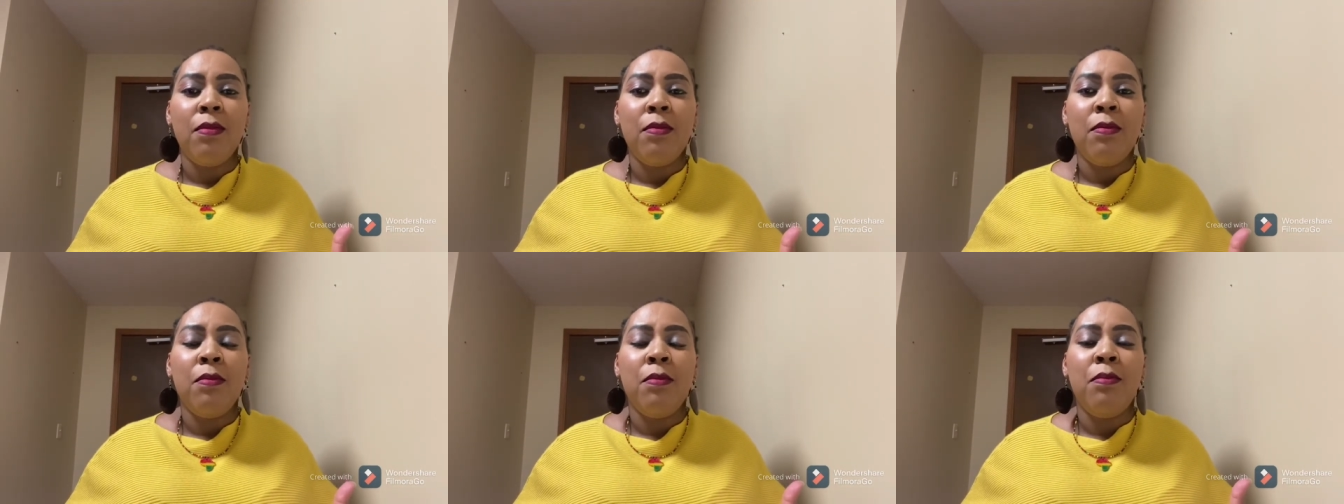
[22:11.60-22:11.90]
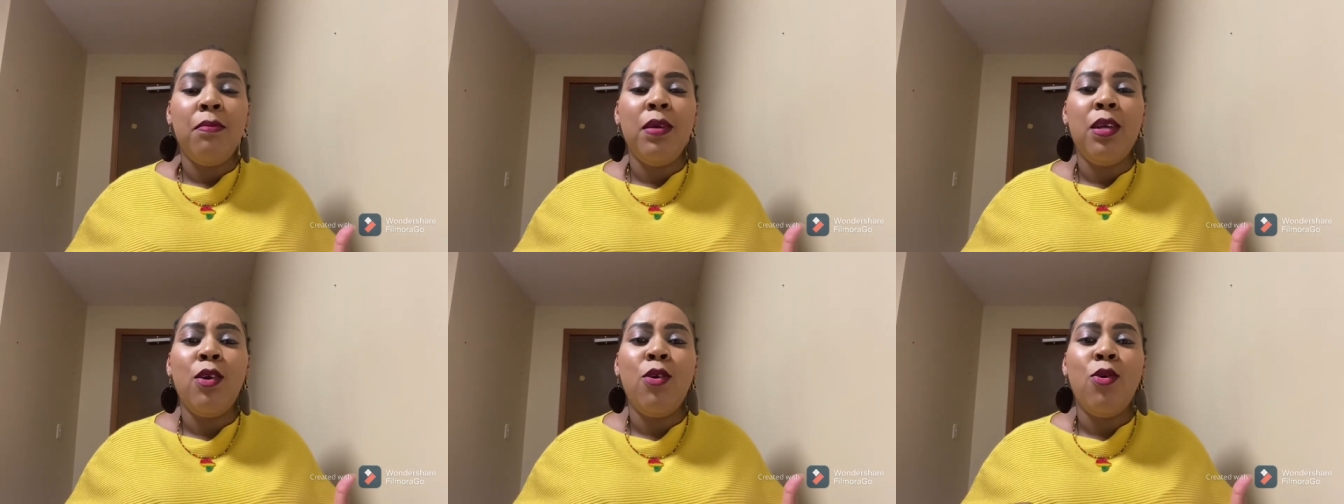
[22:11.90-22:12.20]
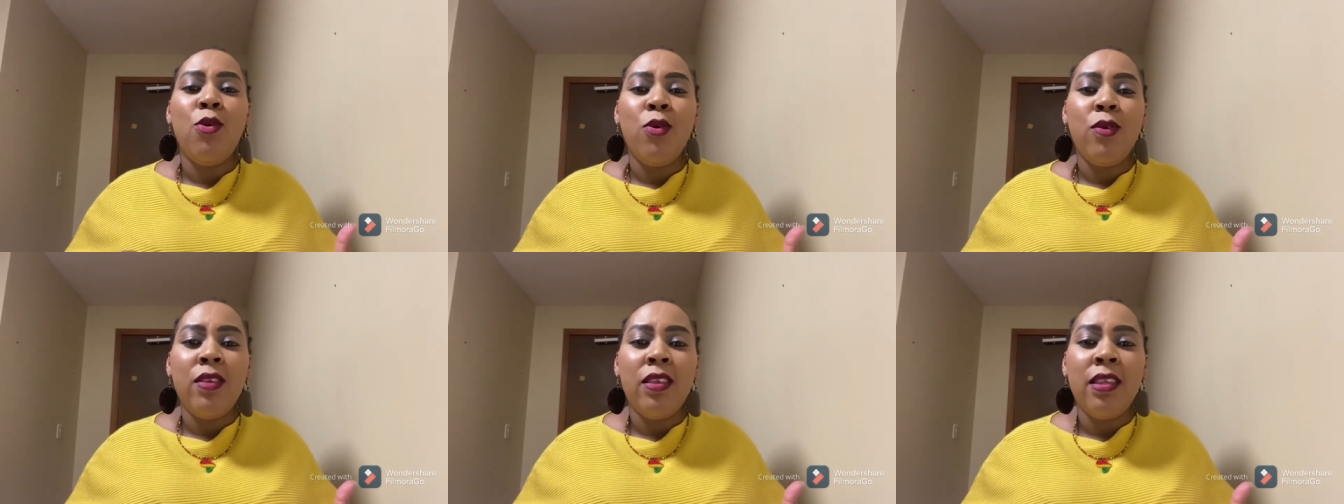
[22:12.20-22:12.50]

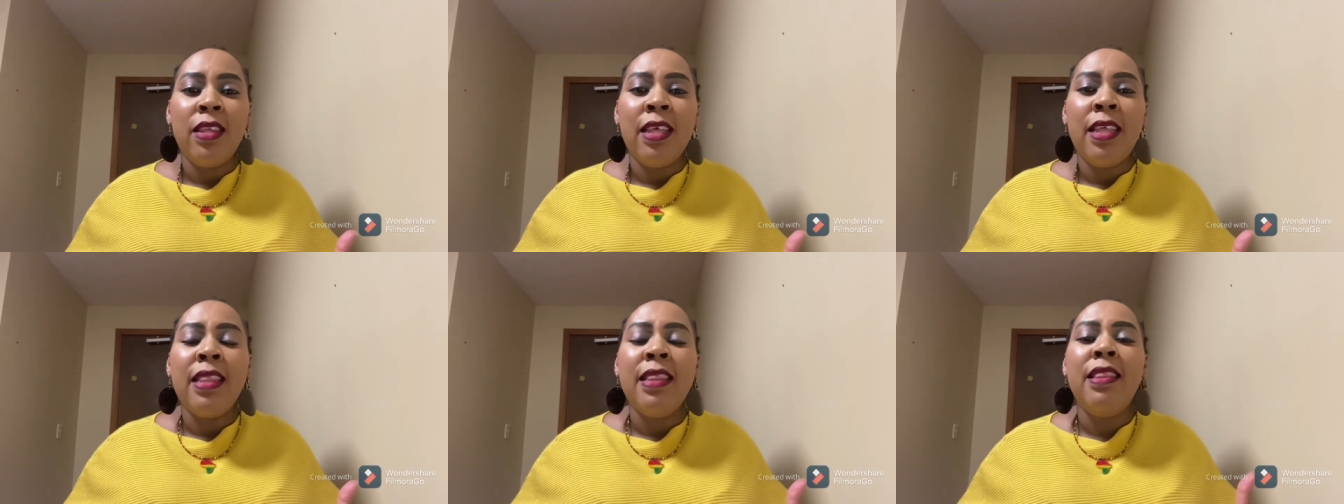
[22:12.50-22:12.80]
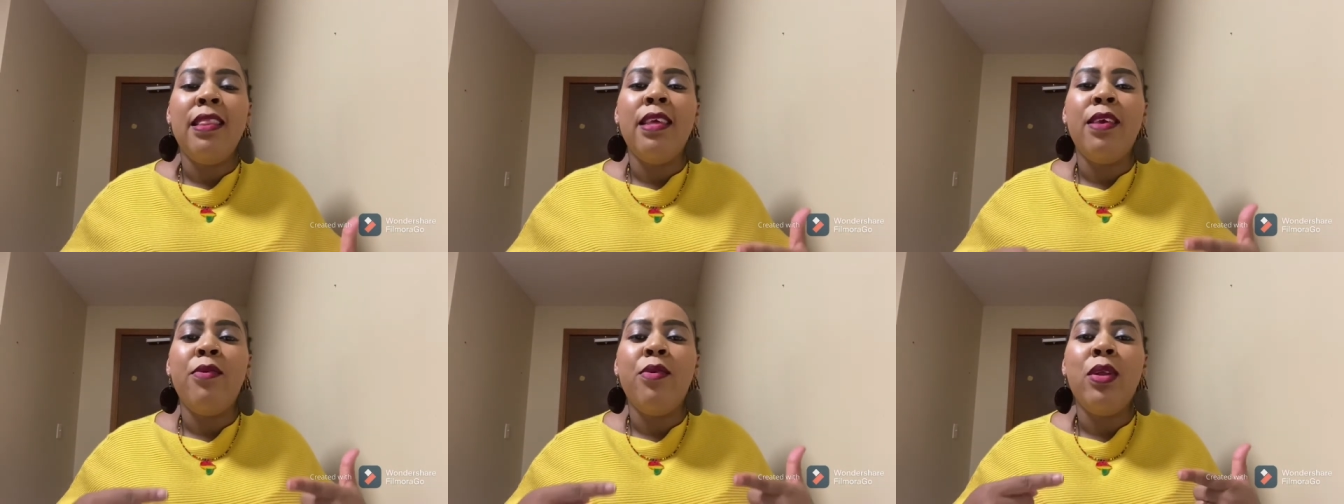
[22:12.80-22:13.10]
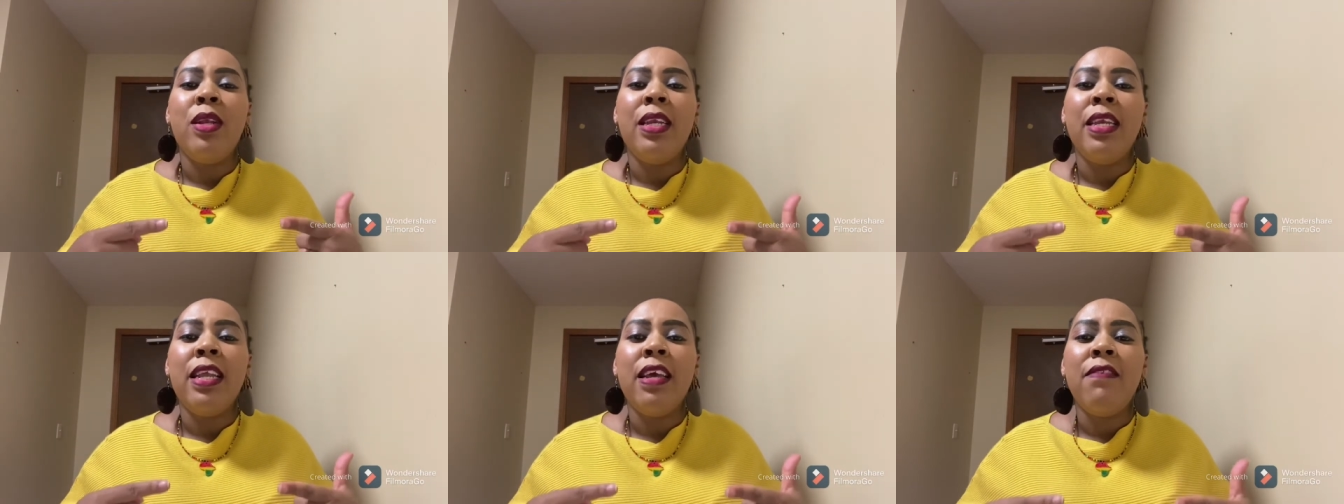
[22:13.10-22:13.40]
Because they
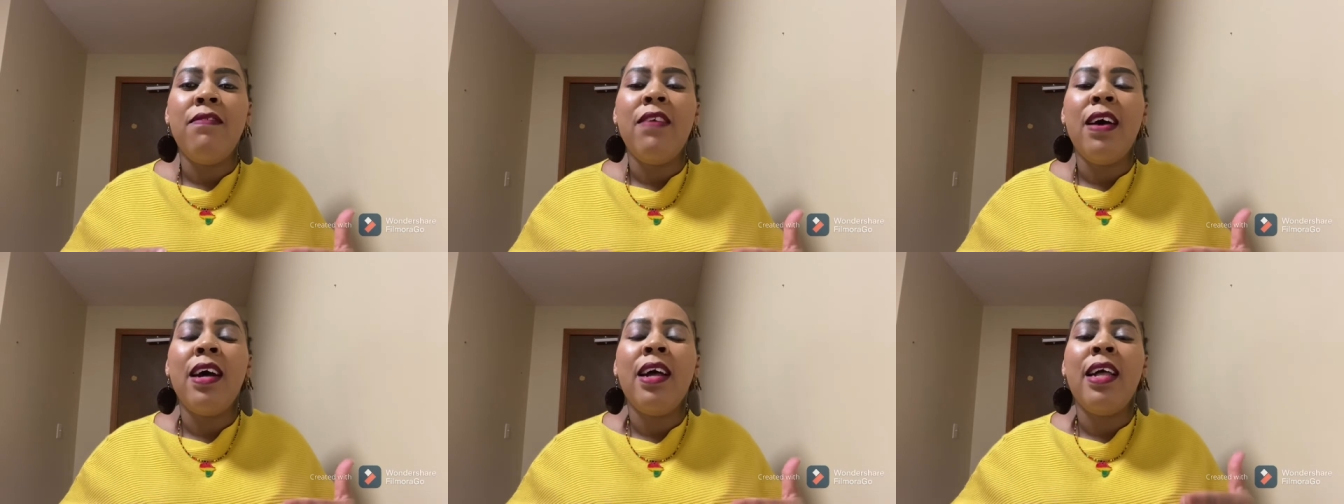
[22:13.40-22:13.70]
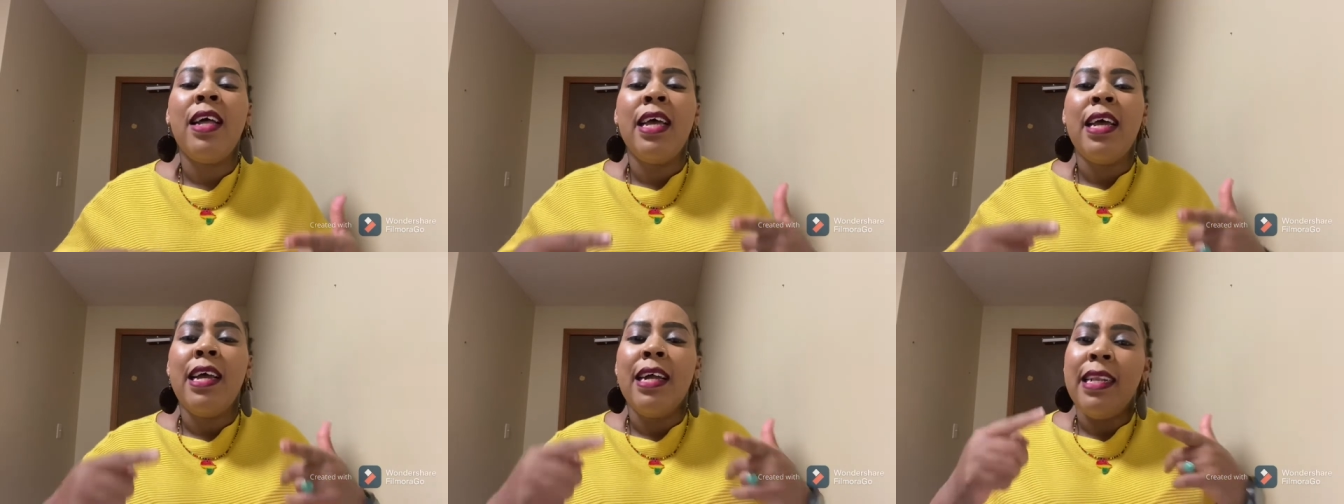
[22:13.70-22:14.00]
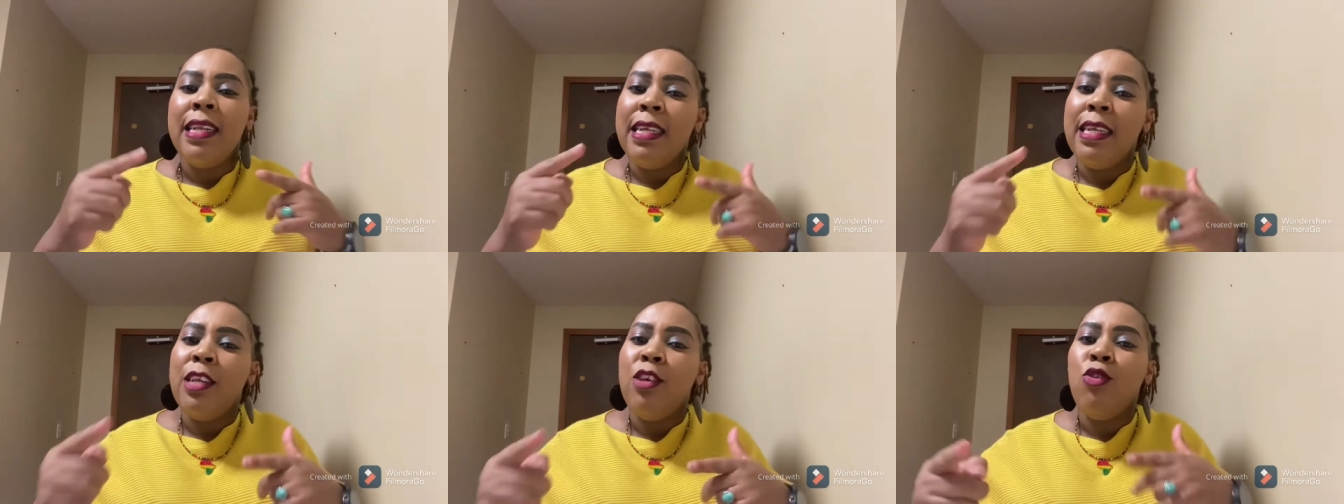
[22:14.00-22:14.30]
will never
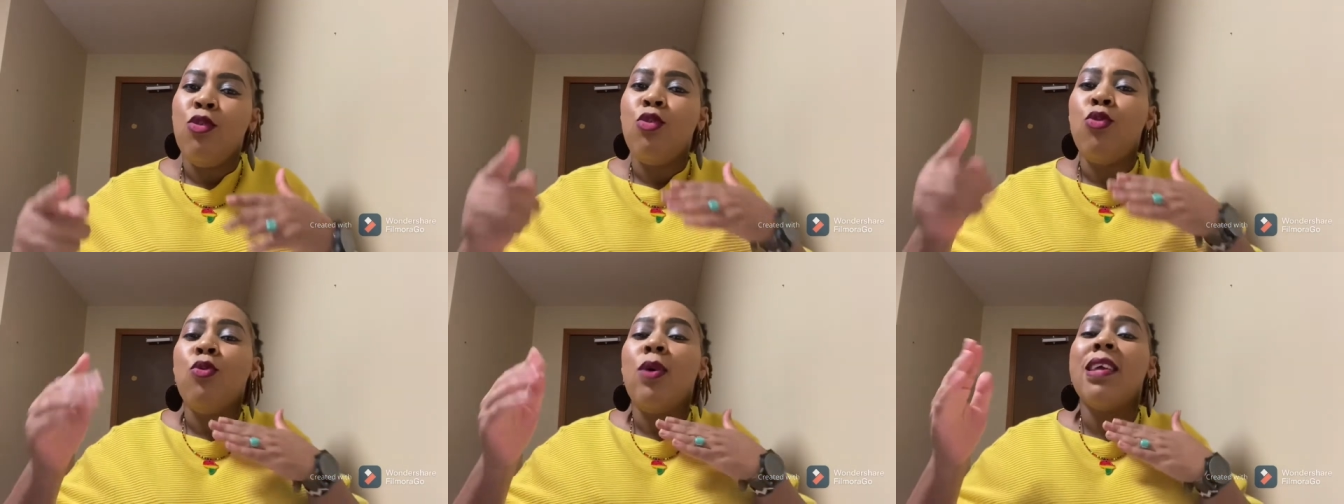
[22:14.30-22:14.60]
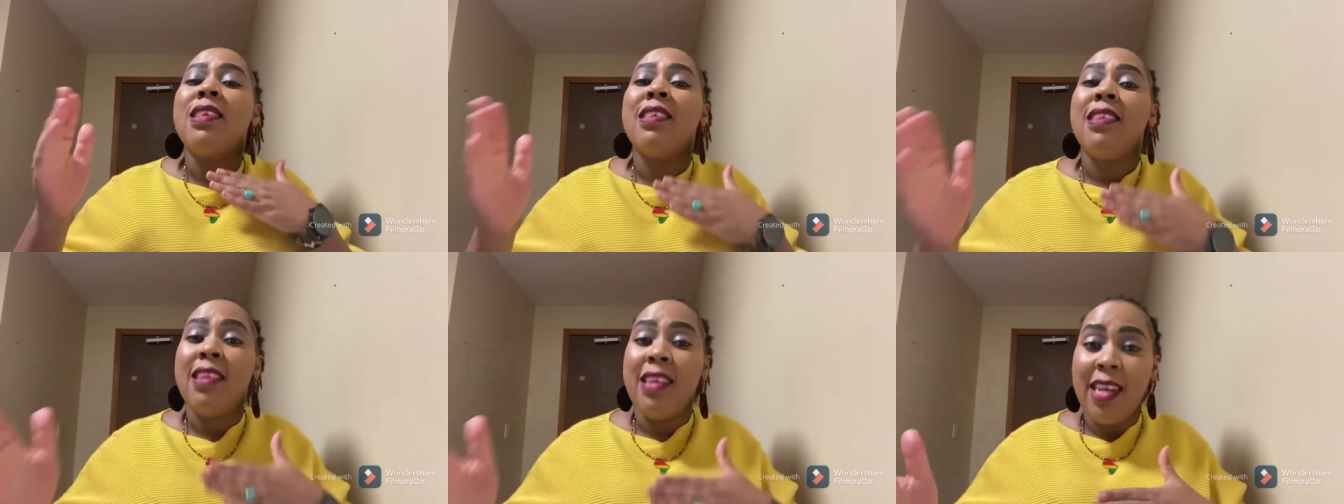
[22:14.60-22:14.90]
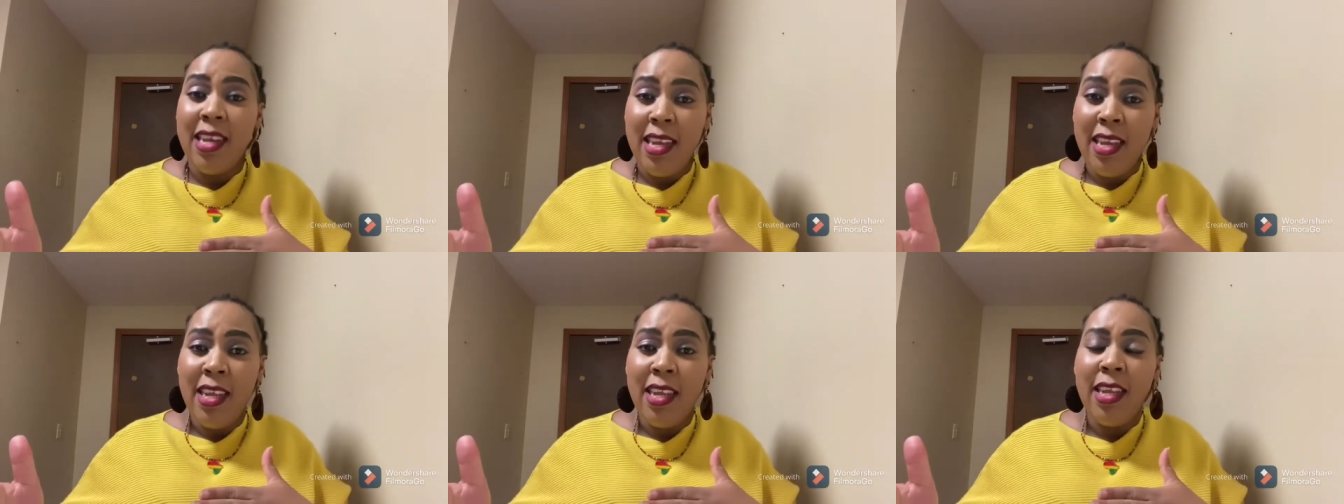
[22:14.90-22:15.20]
lead you to
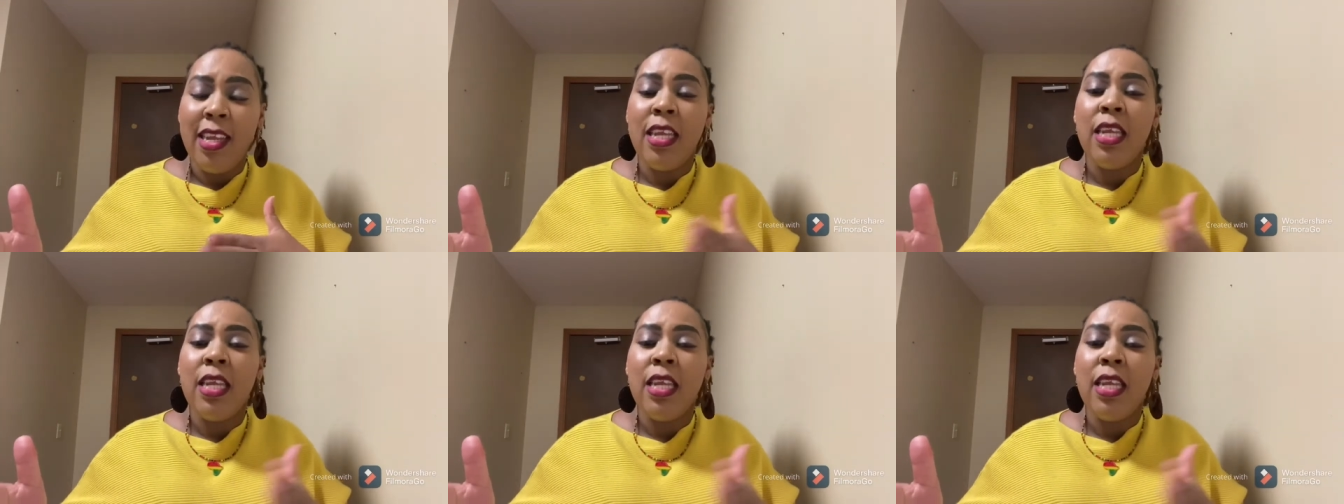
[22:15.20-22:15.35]
astray.